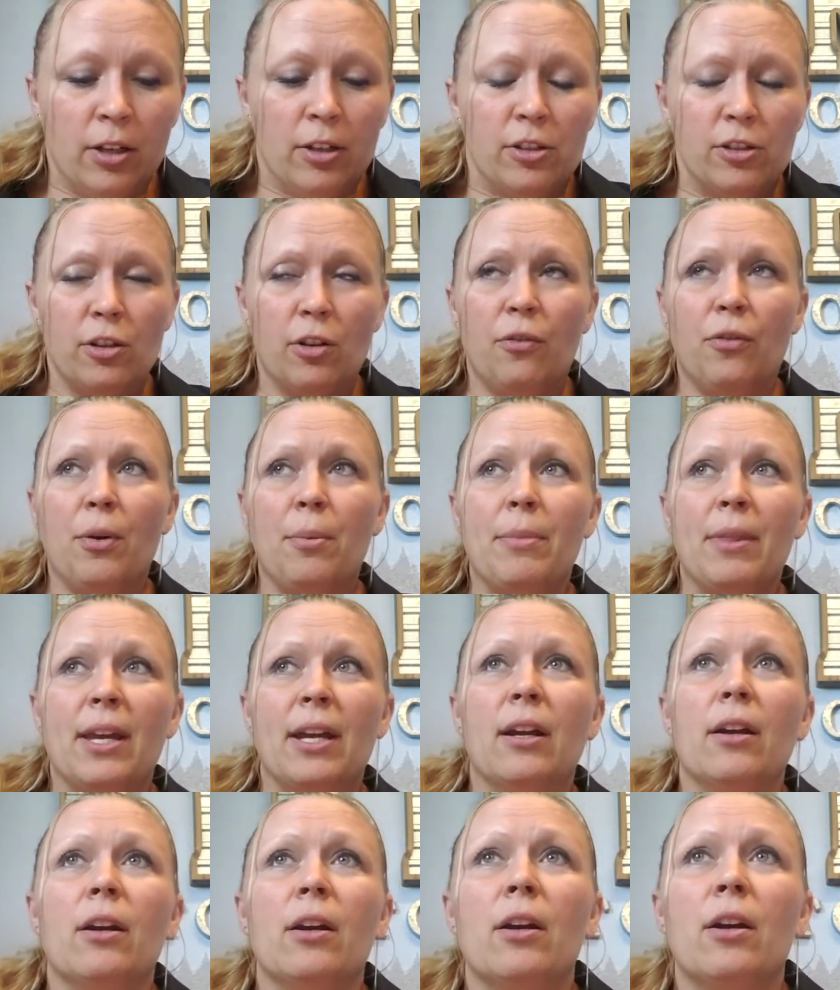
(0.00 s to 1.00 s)
So from
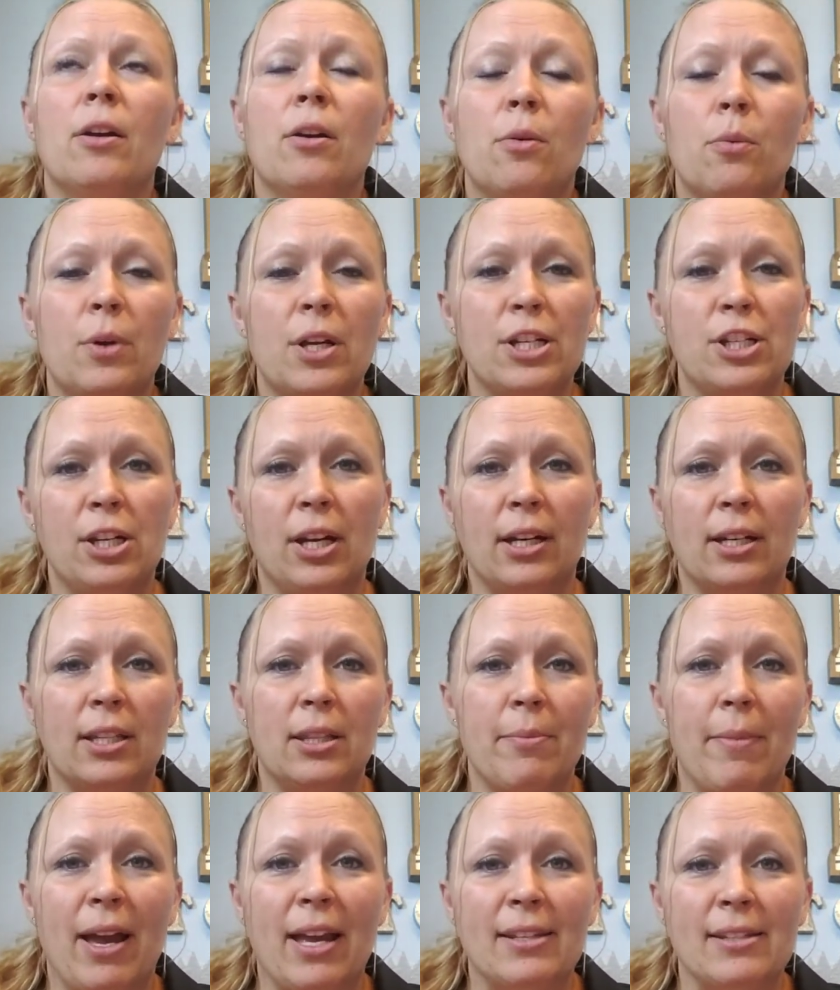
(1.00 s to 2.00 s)
there, we
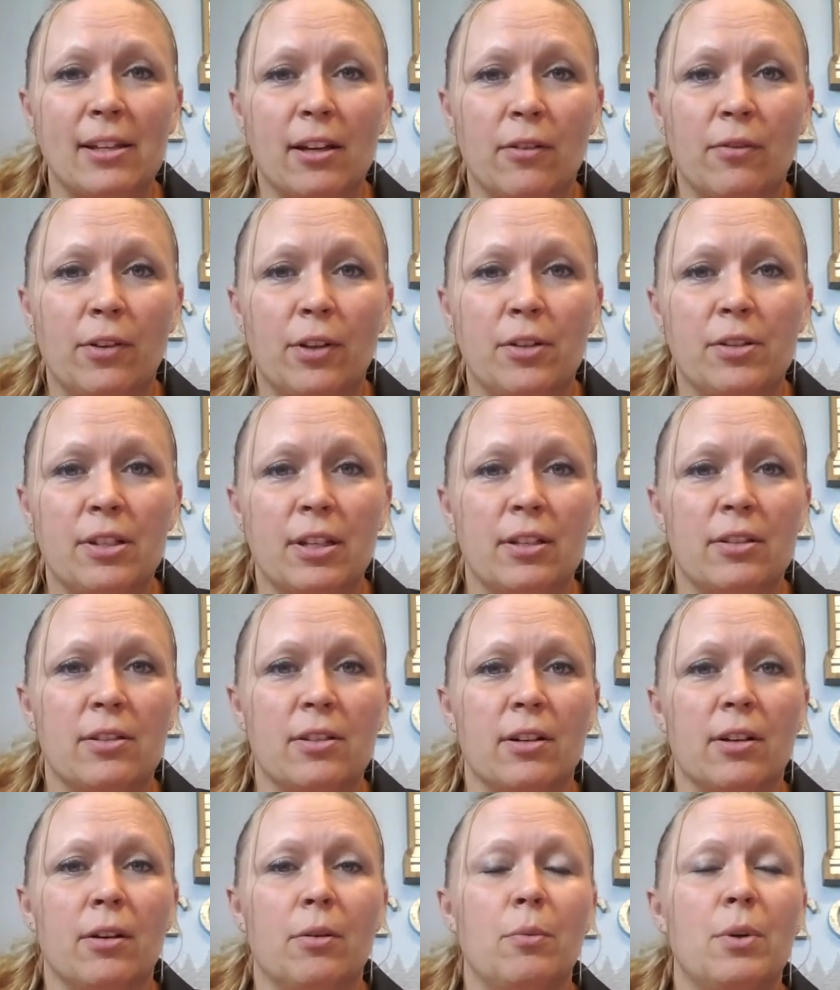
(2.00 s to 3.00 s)
checked the mass airflow
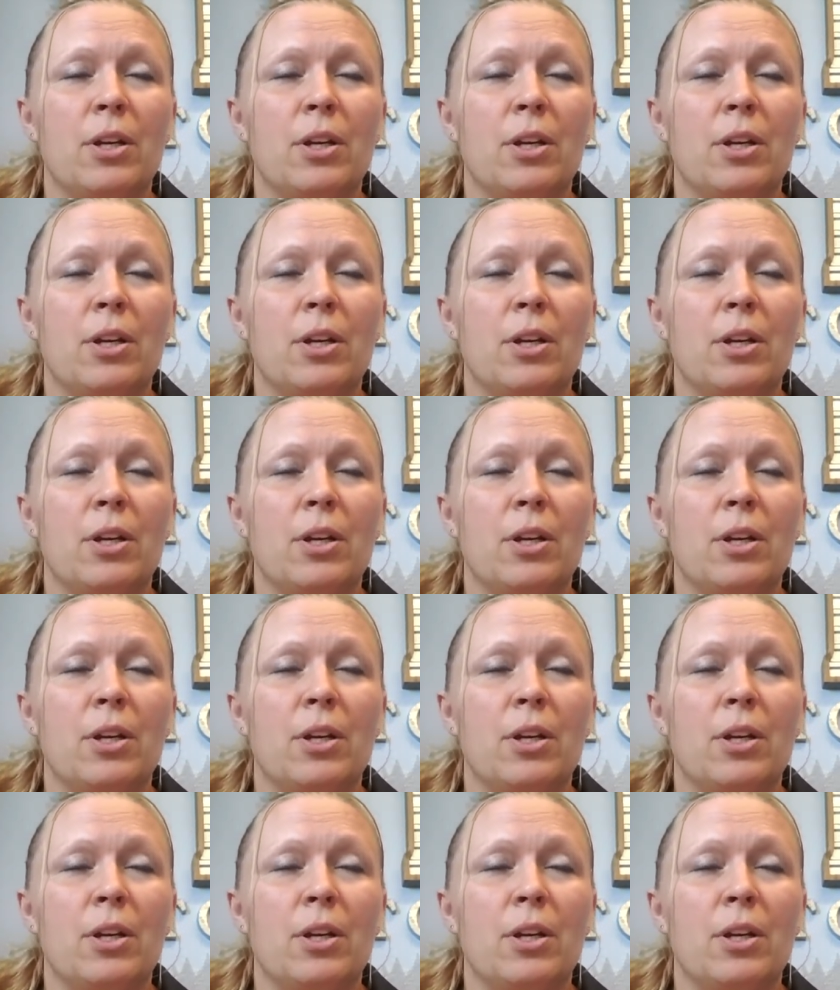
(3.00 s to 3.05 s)
sensor,